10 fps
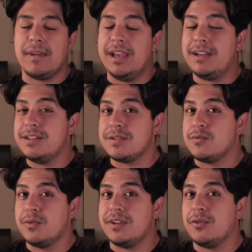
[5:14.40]
it could just
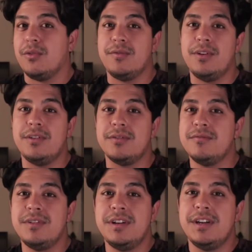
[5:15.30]
ruin your whole photo.
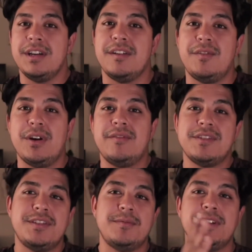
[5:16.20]
If you have your
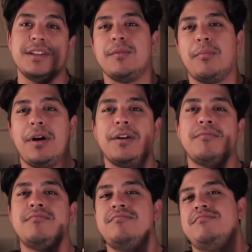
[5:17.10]
subject at the bottom